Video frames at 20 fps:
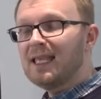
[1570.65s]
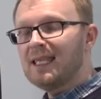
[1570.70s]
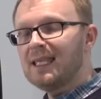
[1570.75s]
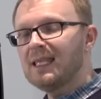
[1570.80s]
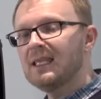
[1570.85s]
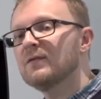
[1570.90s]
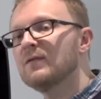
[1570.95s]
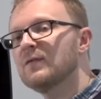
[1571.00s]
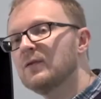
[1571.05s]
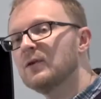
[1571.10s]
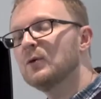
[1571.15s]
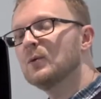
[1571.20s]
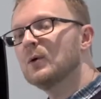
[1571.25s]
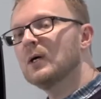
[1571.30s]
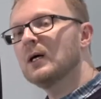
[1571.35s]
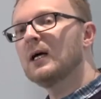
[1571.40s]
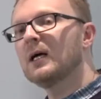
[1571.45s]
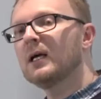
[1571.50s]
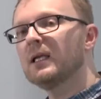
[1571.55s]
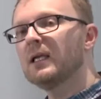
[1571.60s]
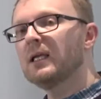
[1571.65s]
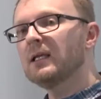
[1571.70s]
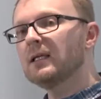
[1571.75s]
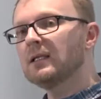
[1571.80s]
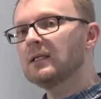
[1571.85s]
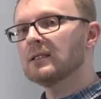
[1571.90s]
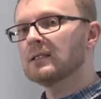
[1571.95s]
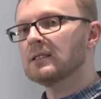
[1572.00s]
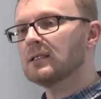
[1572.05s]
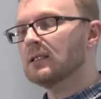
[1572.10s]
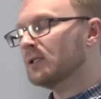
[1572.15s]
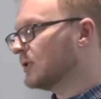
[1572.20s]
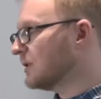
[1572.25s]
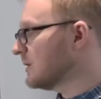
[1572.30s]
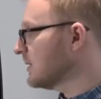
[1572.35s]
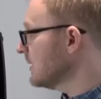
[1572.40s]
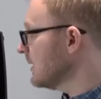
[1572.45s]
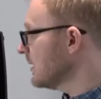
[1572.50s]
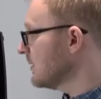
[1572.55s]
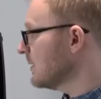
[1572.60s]
If you are in such a
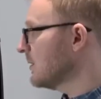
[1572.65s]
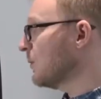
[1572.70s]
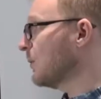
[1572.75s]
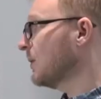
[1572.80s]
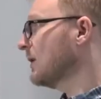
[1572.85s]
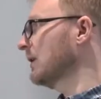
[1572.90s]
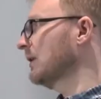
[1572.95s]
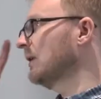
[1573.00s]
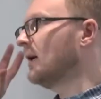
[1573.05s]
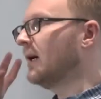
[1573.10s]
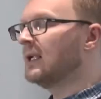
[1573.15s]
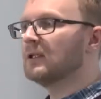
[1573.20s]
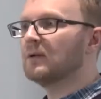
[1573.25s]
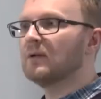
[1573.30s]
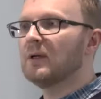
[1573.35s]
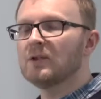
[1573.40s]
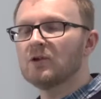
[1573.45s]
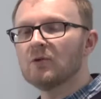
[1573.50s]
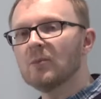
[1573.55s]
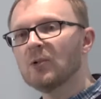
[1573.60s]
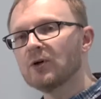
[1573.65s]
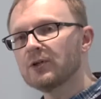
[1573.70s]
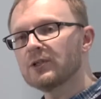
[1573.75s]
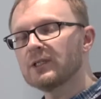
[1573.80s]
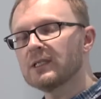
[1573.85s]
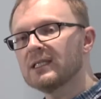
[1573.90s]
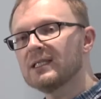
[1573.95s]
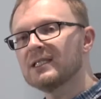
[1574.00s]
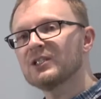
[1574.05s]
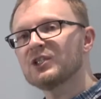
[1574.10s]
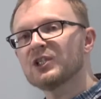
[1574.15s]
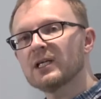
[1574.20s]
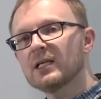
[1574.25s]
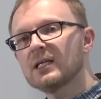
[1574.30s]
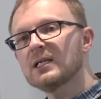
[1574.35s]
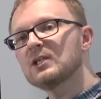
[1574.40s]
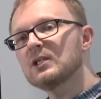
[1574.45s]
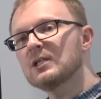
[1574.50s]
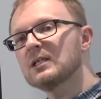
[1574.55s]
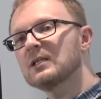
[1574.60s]
scenario where the light around your monitor is
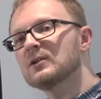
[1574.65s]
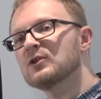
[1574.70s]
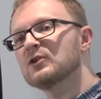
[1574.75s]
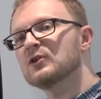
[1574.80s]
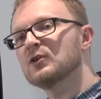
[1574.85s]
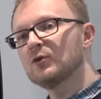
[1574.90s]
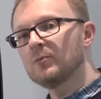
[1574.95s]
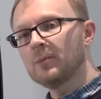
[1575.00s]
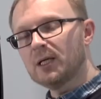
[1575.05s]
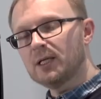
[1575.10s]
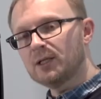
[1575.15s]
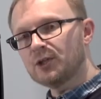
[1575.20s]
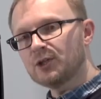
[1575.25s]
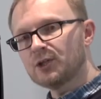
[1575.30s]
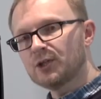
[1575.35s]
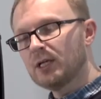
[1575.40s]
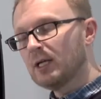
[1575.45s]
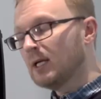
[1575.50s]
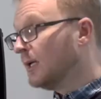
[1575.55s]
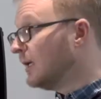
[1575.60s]
changing so much